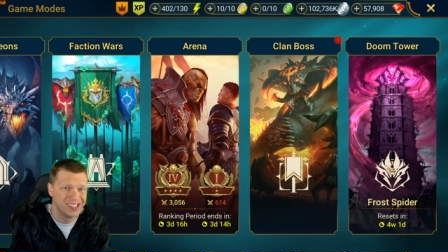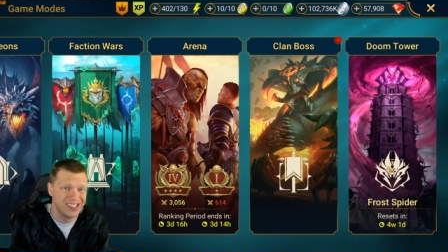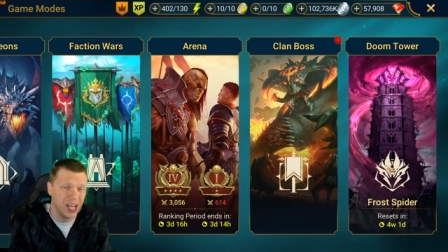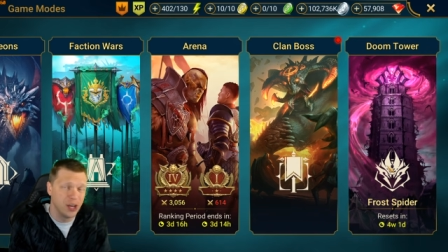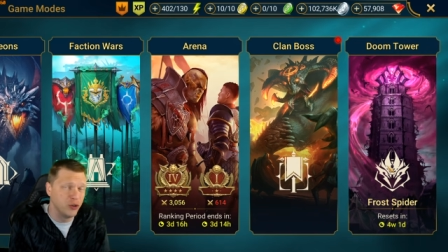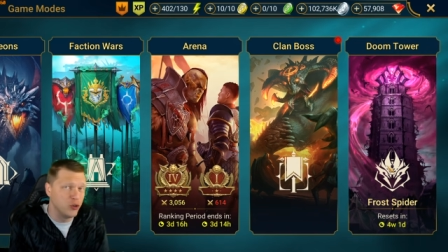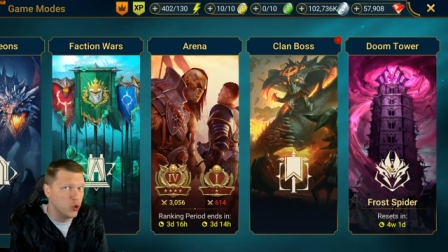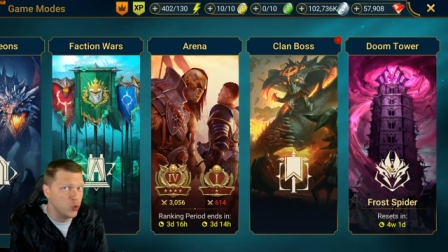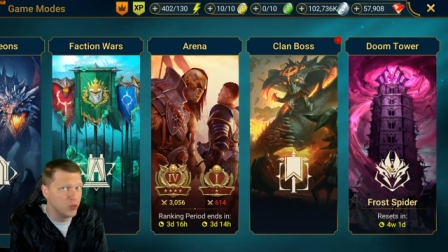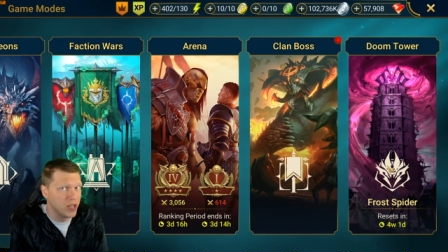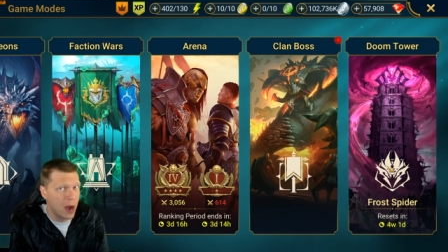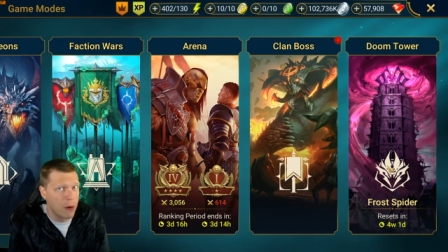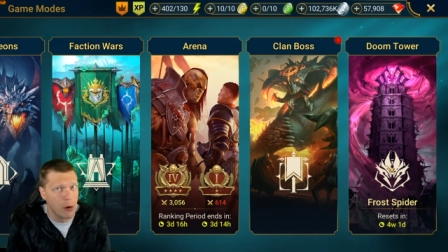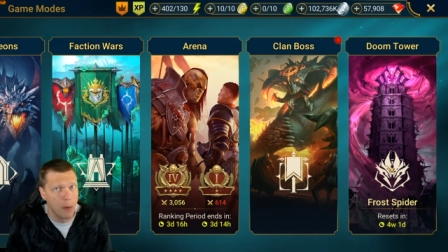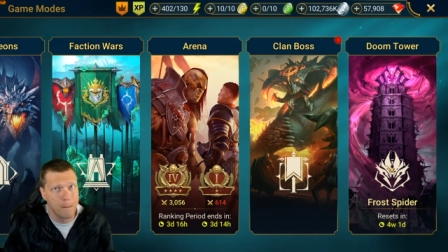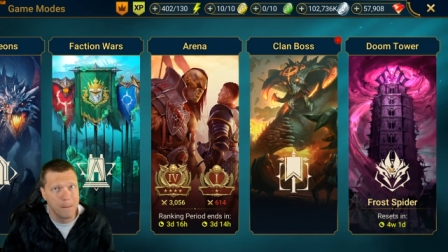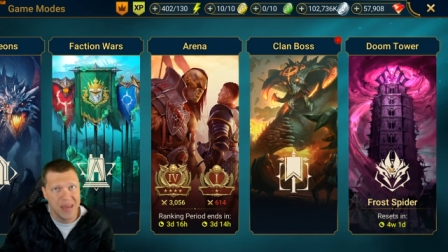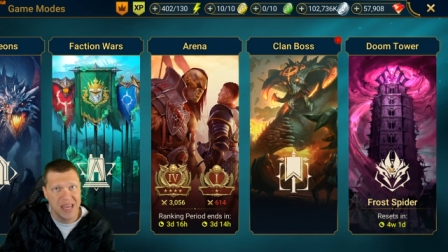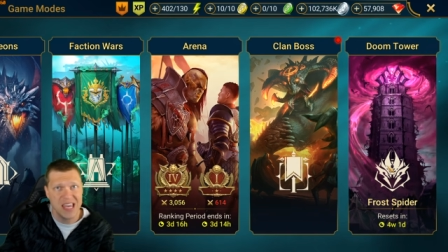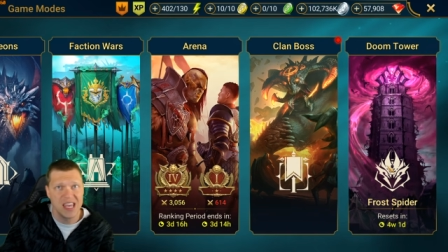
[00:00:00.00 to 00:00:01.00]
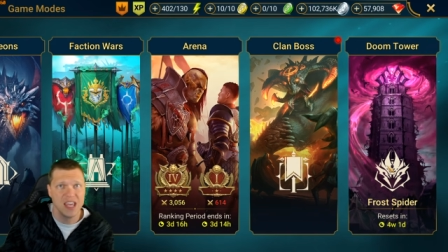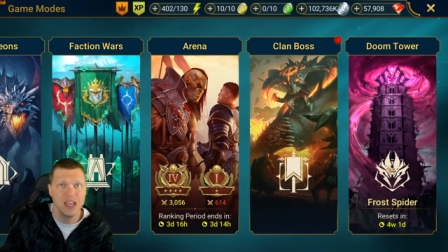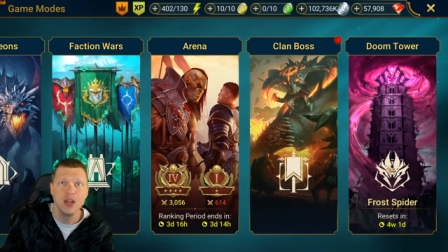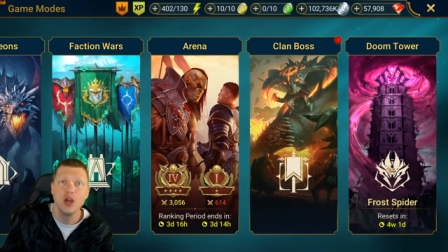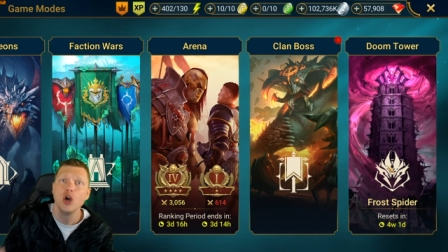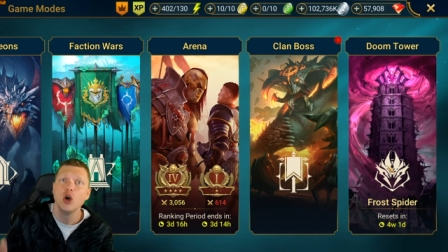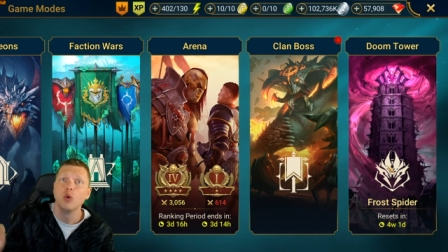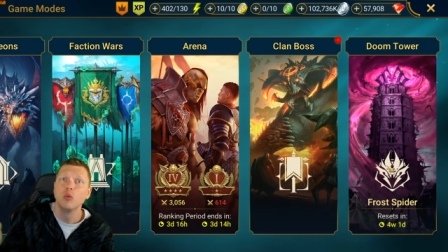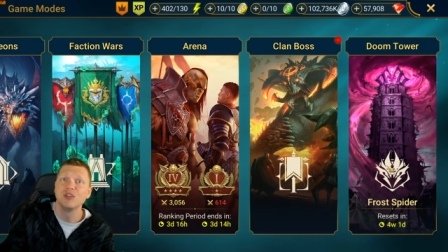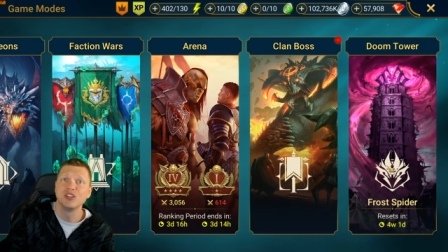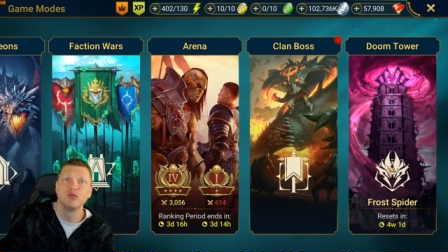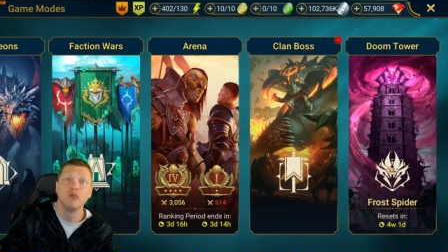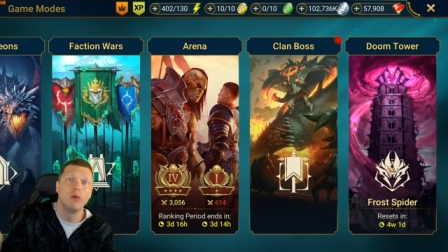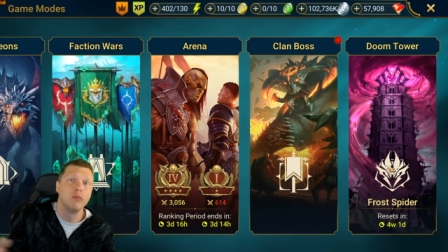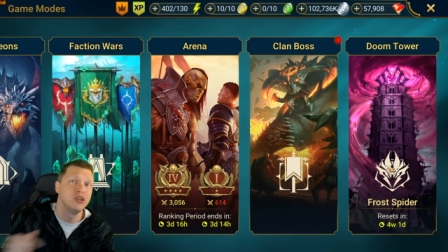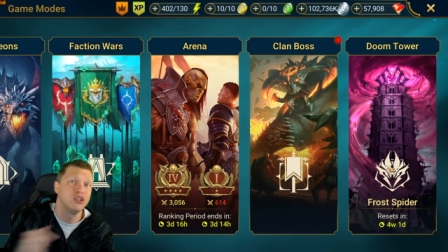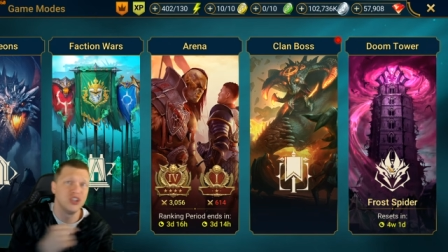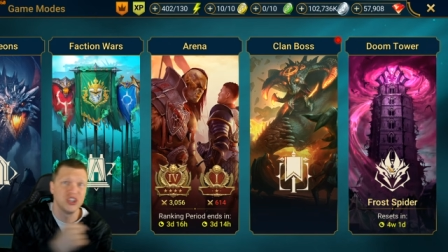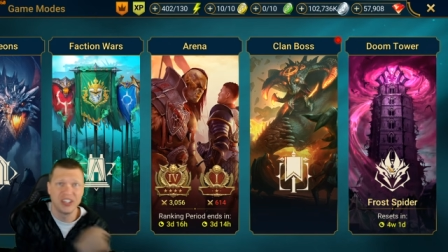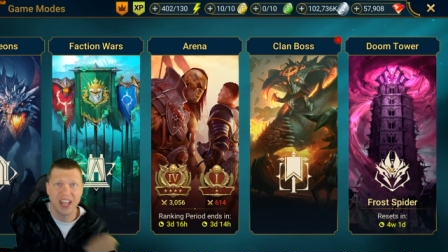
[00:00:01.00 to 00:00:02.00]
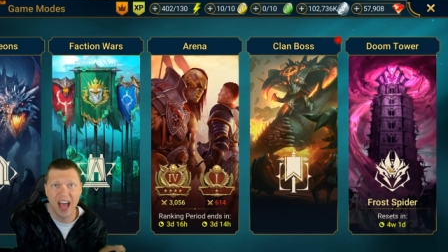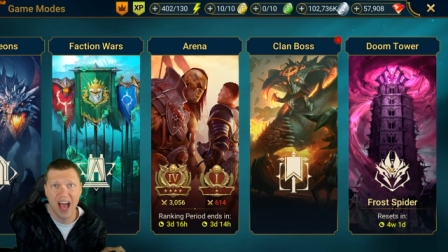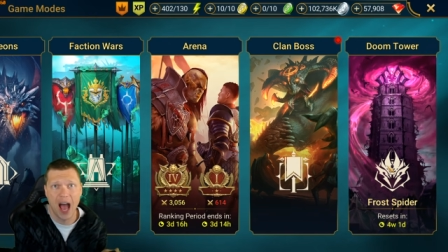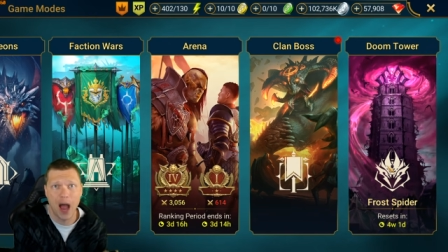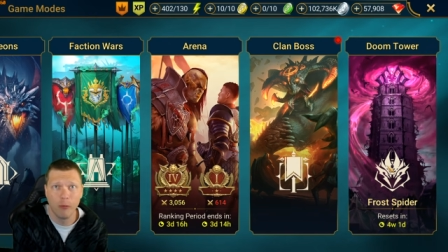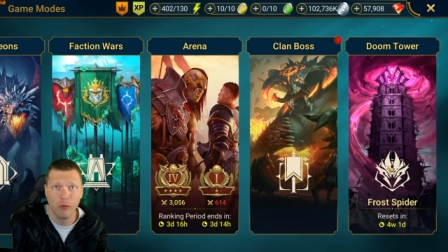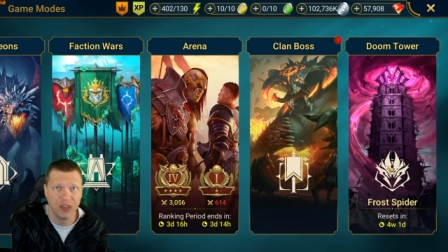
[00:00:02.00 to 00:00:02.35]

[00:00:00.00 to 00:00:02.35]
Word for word: Then Doom Tower B was the one we just had,